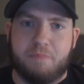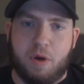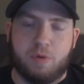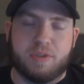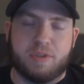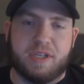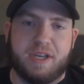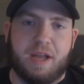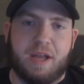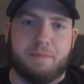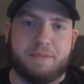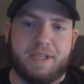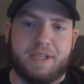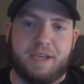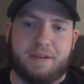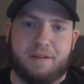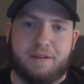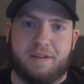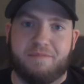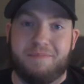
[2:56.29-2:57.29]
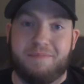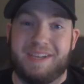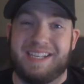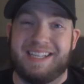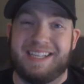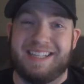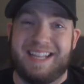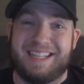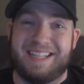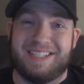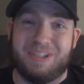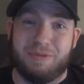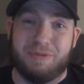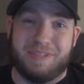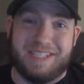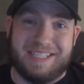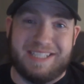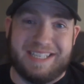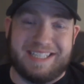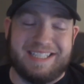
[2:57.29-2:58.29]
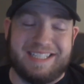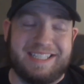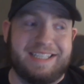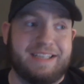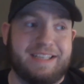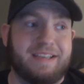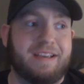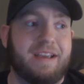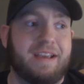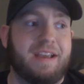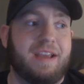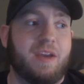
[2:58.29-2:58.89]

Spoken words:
post an update of making that 260,